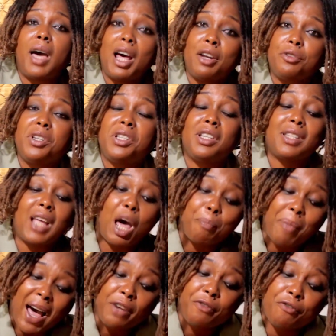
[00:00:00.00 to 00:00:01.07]
and treat it,
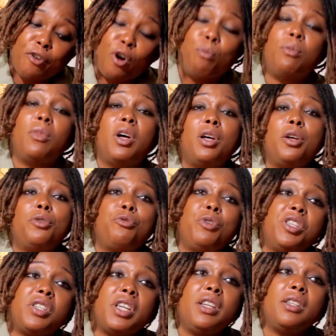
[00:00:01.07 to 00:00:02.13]
apart from
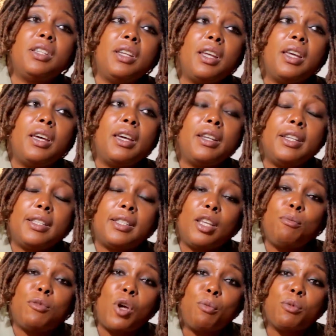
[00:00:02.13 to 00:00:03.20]
treating the
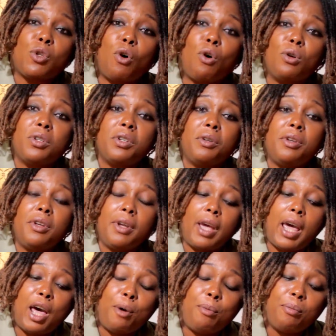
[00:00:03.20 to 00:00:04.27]
symptoms or the
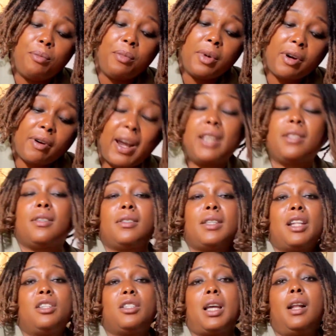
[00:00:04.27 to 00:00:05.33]
crisis
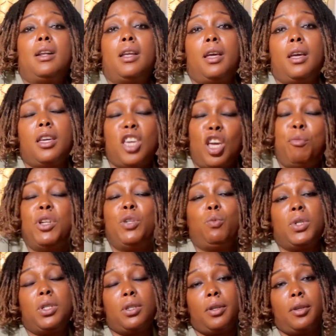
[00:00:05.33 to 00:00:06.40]
that the child came in
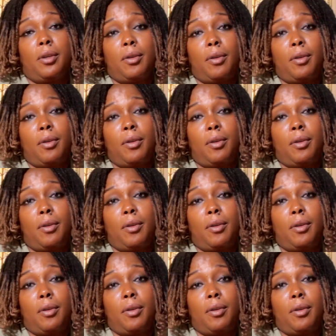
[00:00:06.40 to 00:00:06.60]
with.